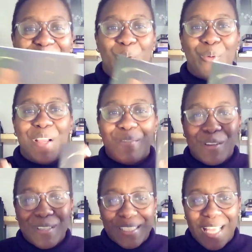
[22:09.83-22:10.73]
So whatever
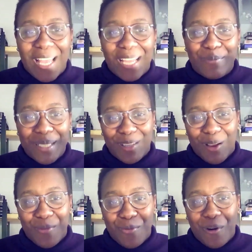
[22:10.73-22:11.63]
your assignments
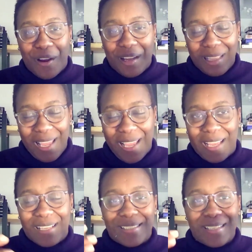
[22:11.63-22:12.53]
are for a
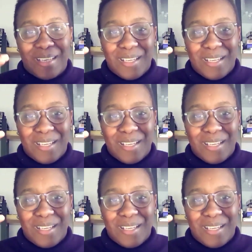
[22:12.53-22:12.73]
class,